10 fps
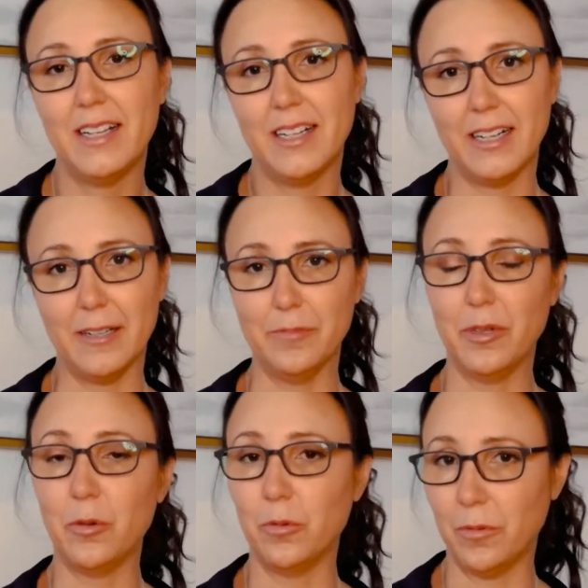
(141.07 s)
Um,
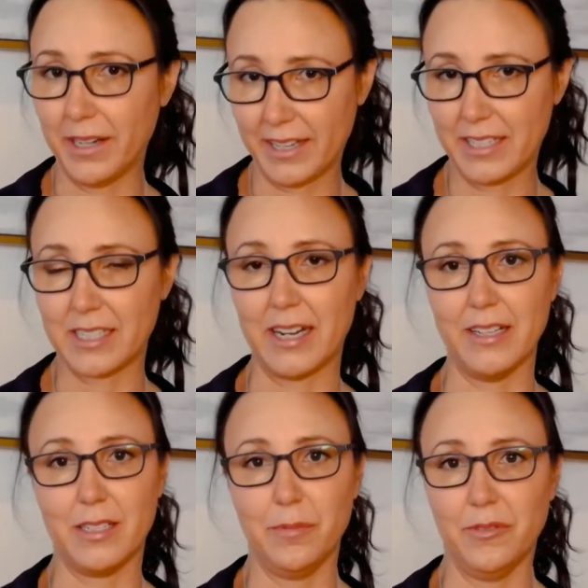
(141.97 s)
when I
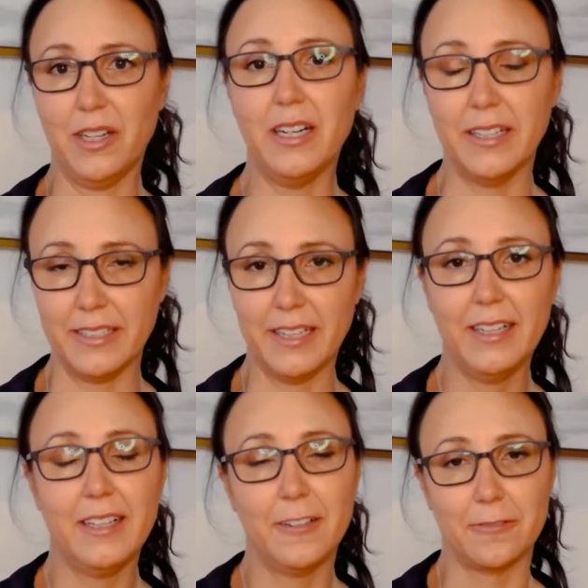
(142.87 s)
decided to move on,
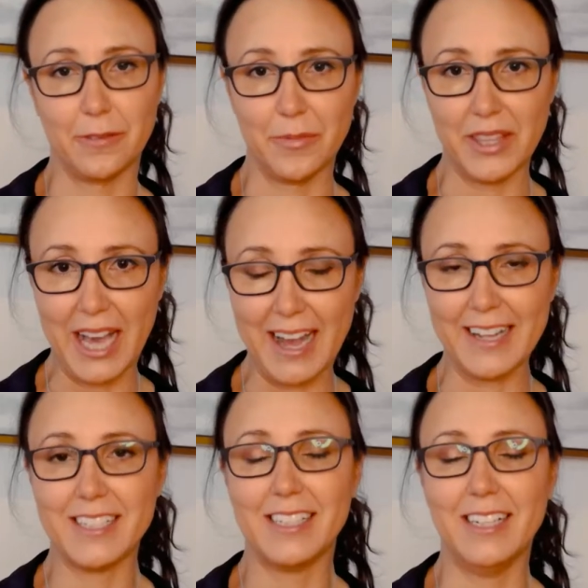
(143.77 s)
from
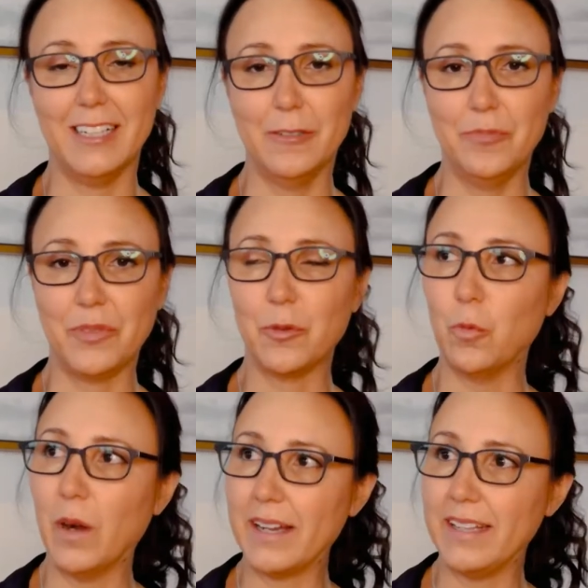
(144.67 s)
that, um,
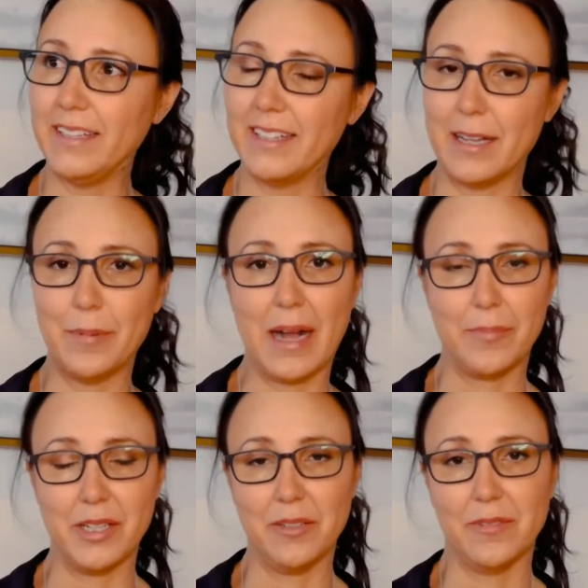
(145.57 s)
what ended up
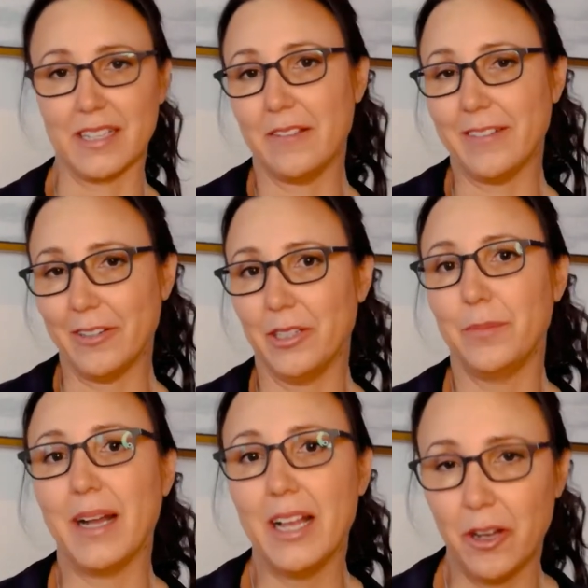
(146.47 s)
happening was I founded
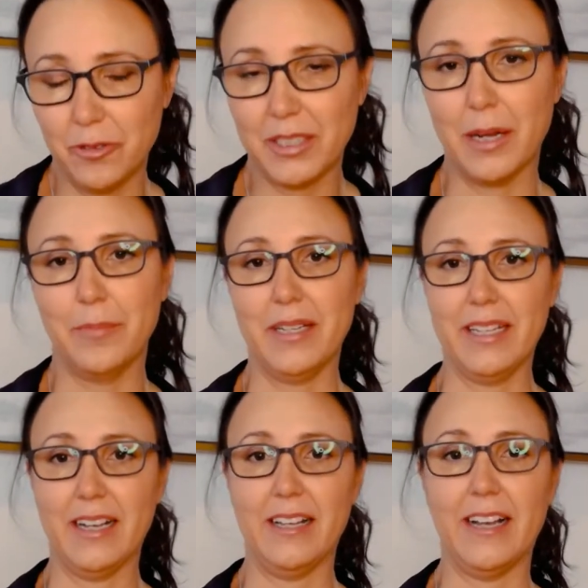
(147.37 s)
my own
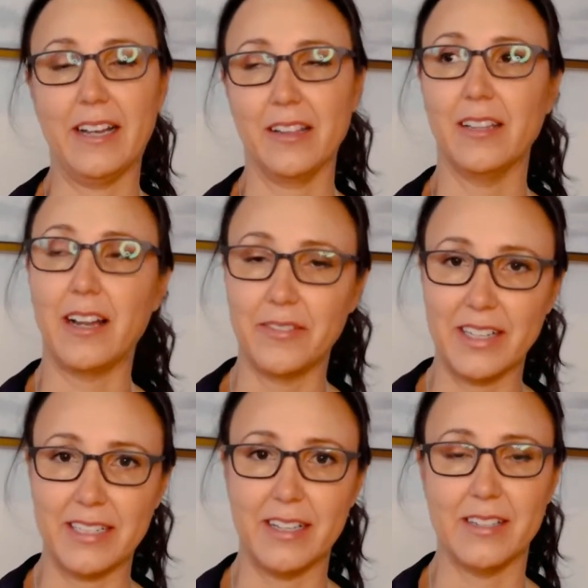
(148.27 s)
company. I had a lot of
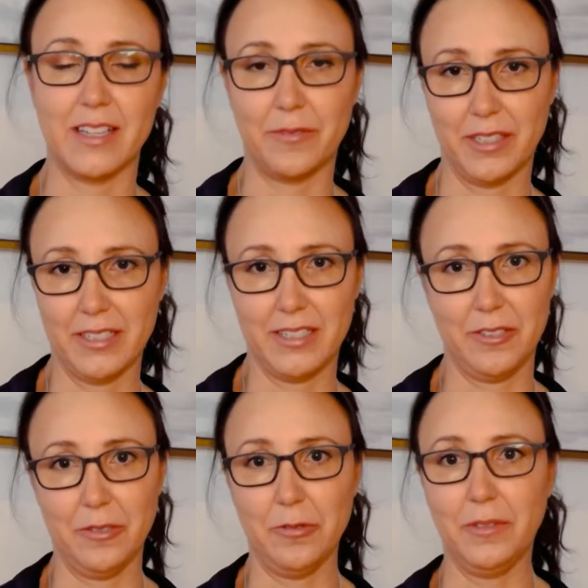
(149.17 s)
ideas. I wanted
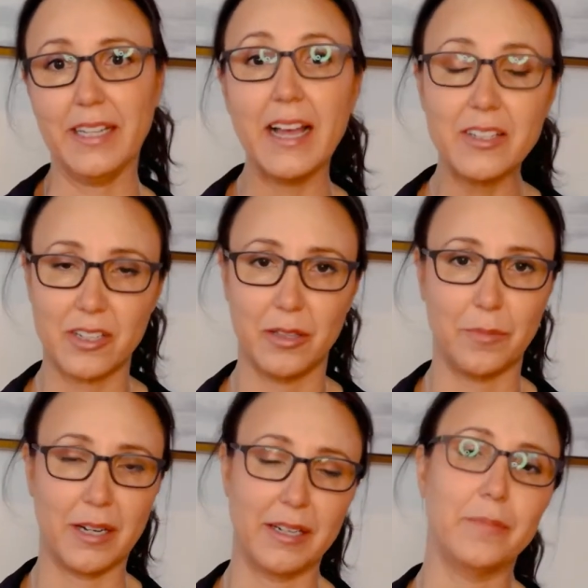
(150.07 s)
to get to the
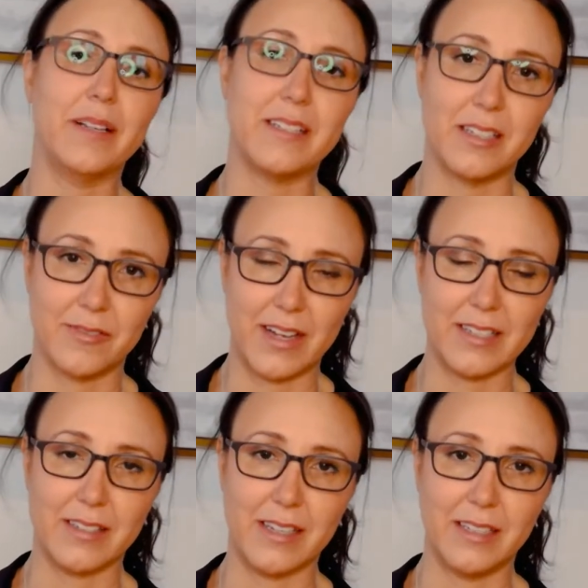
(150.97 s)
marketplace as fast
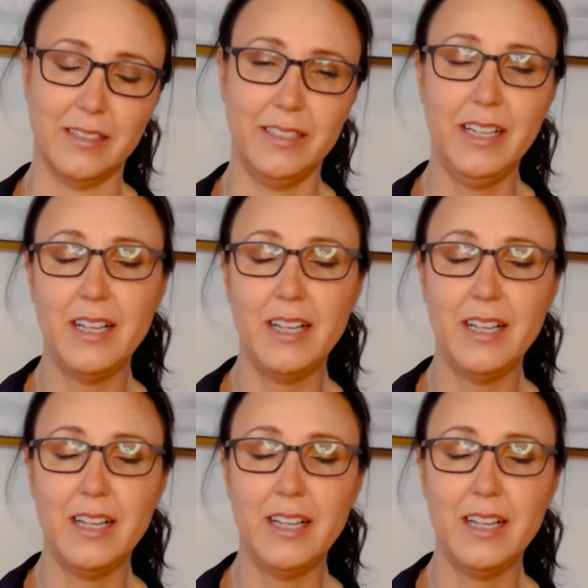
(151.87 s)
as I could.